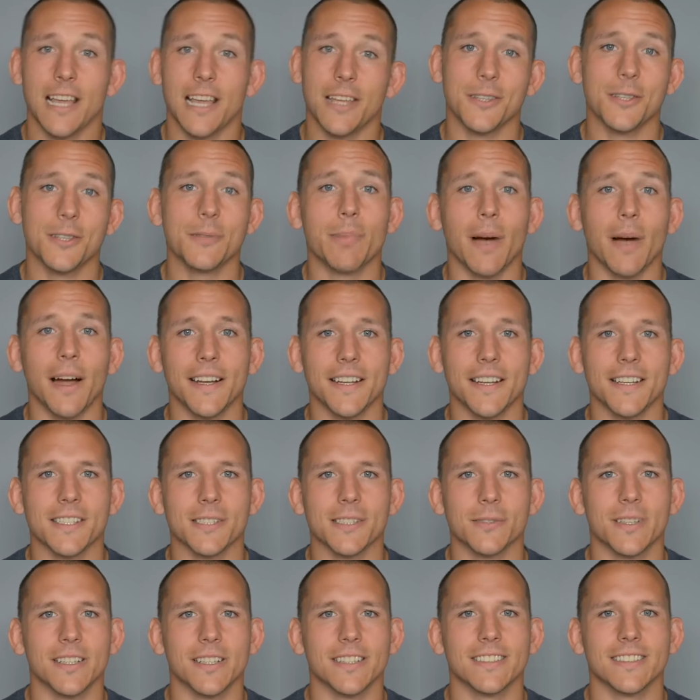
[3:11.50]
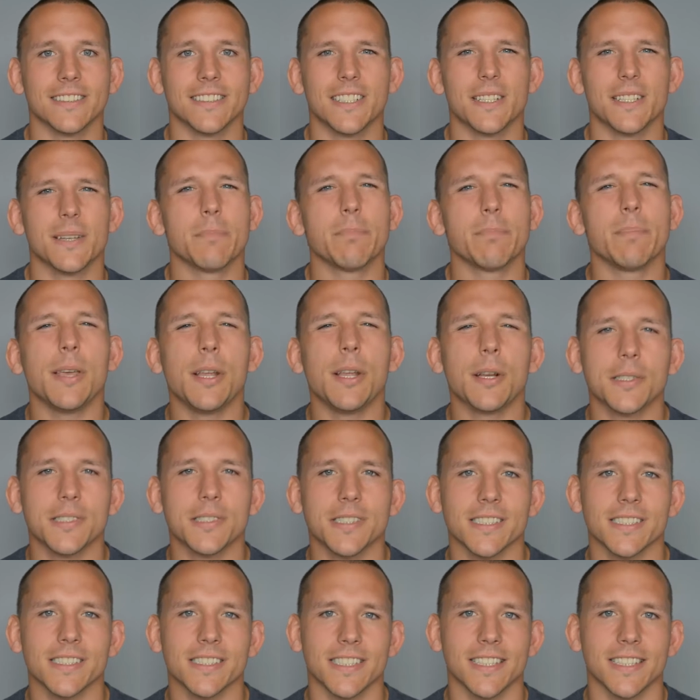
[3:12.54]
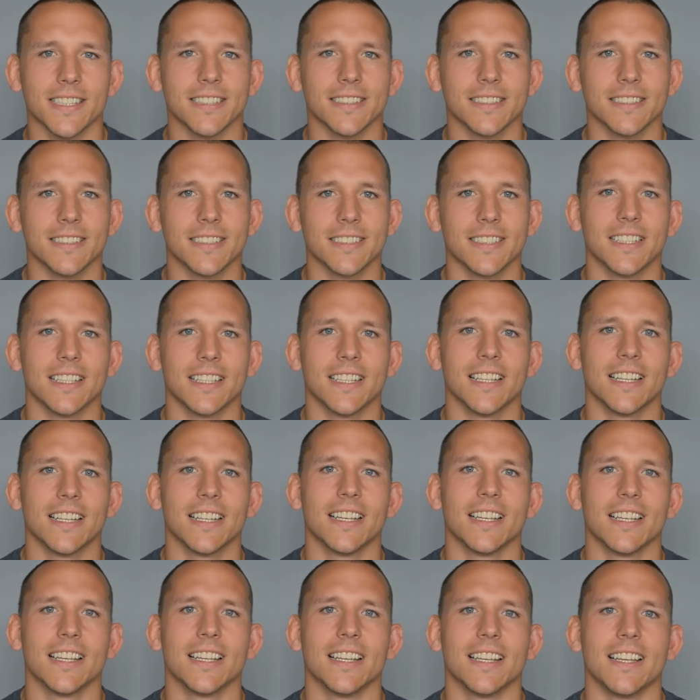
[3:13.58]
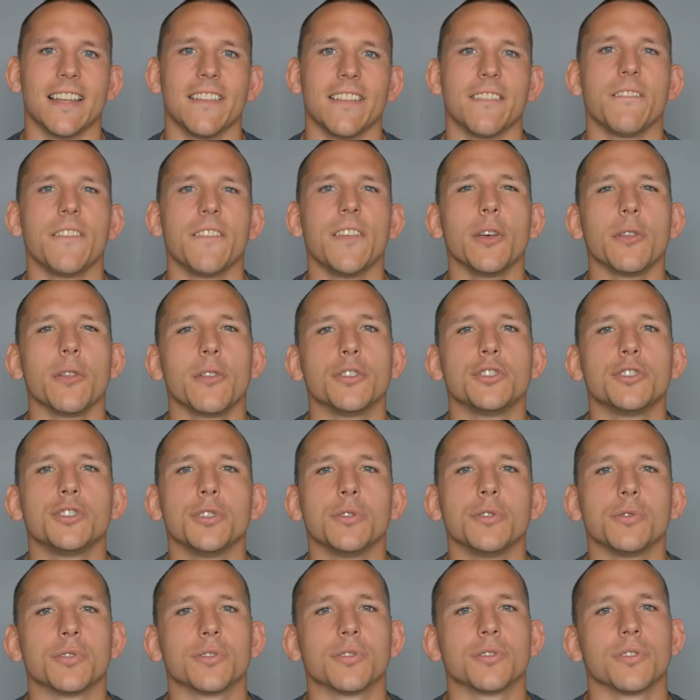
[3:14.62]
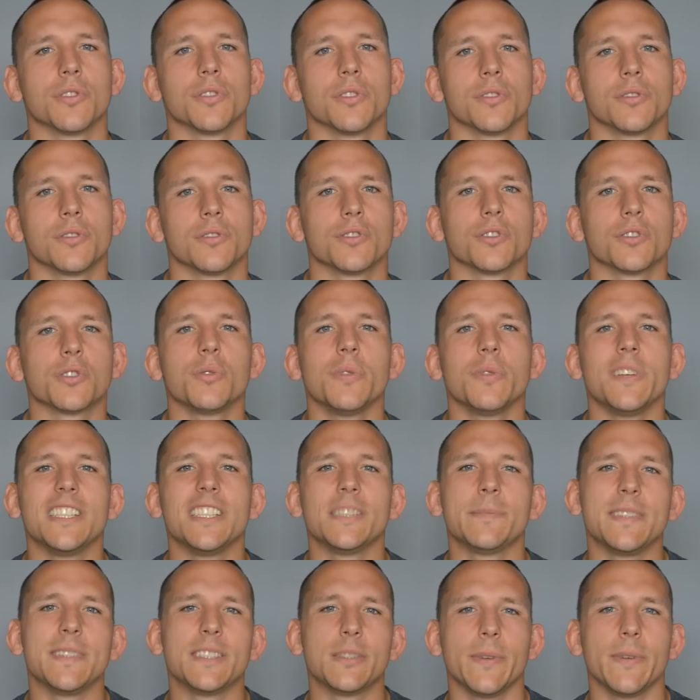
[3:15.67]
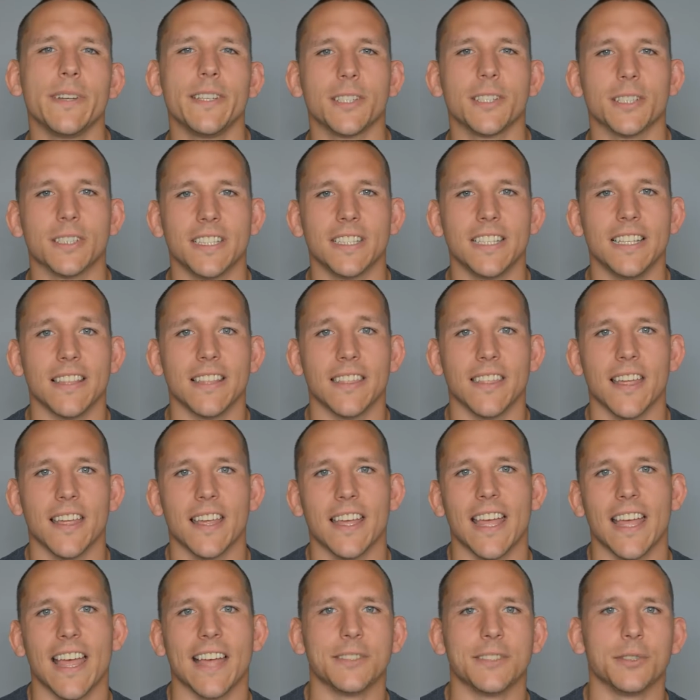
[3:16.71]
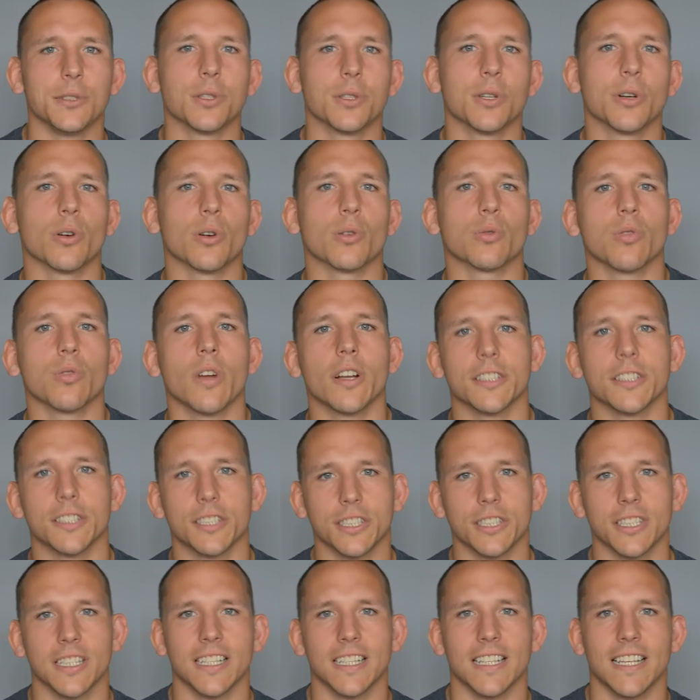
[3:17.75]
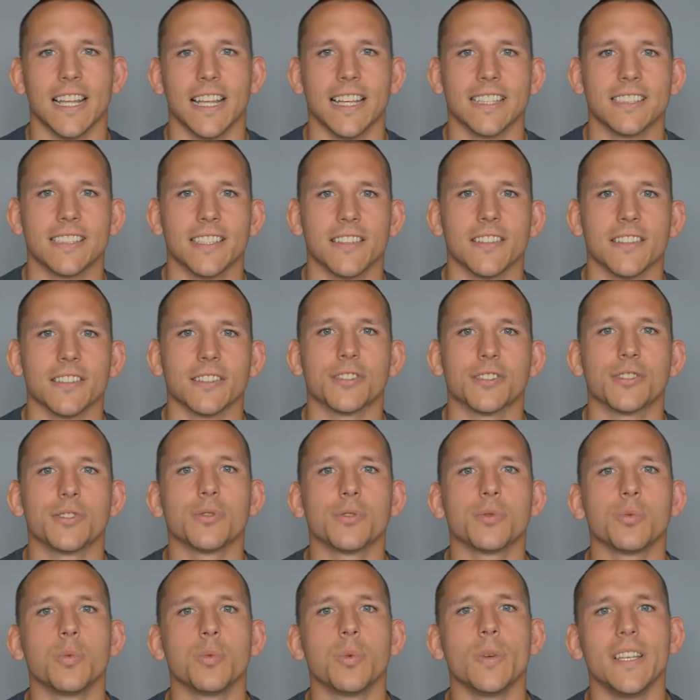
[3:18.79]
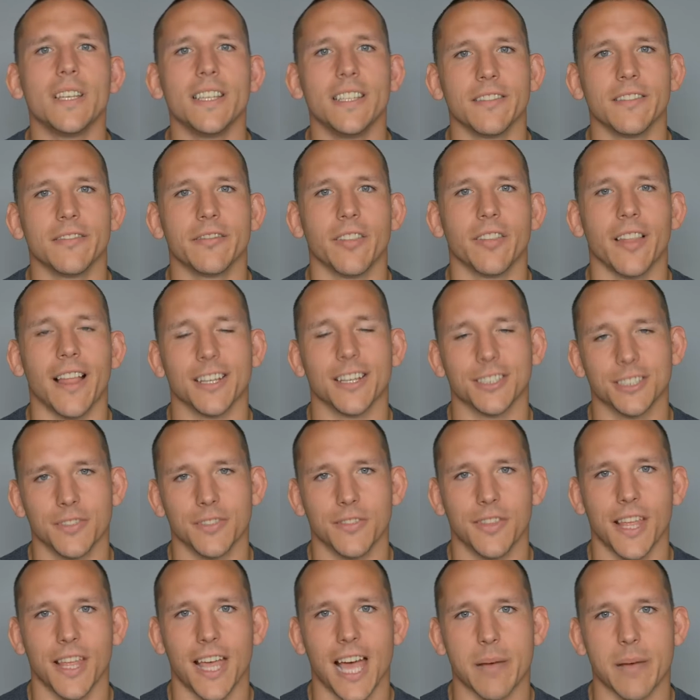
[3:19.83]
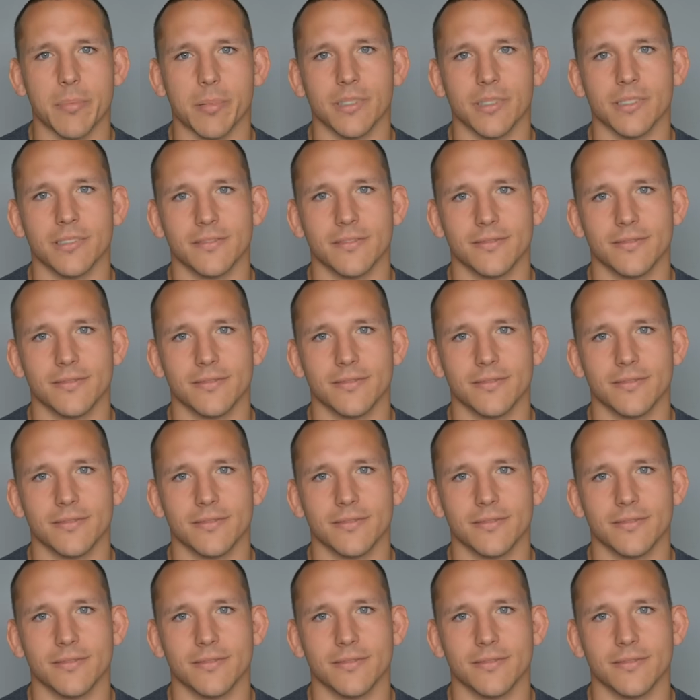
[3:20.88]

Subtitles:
You bite into it, pierce the skin, and feel the juice squeeze between your teeth as you crunch into the sweet flesh of the apple.